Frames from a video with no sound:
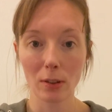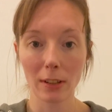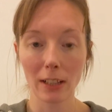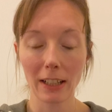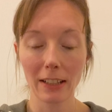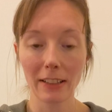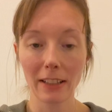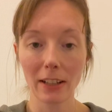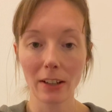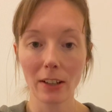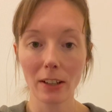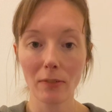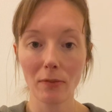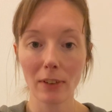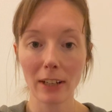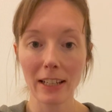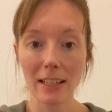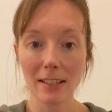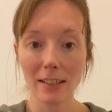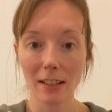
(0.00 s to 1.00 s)
And the only
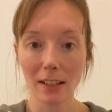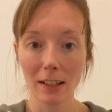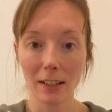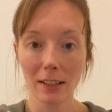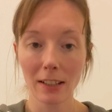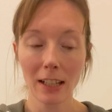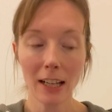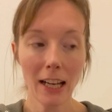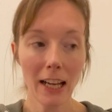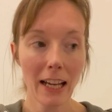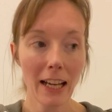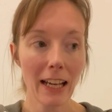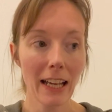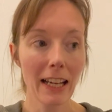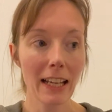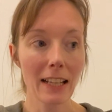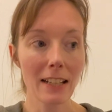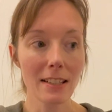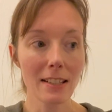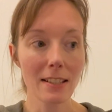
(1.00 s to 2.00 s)
reason
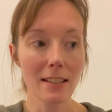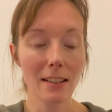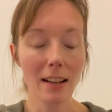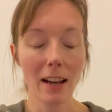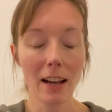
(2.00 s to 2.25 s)
it's